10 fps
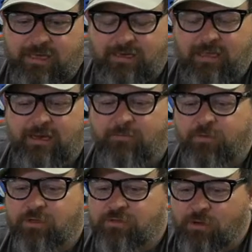And if
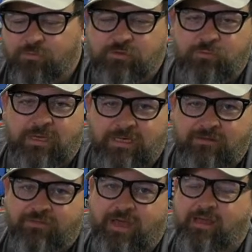you don't do any
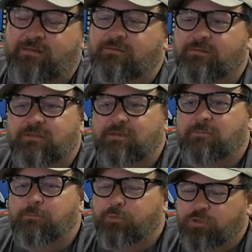of that,
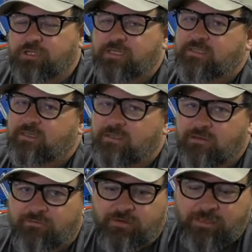appreciate seeing you
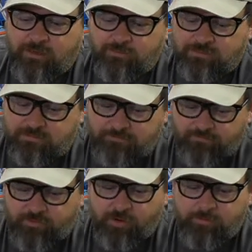in the videos
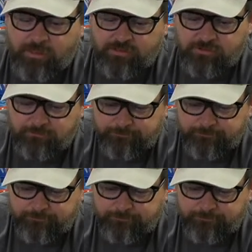very much.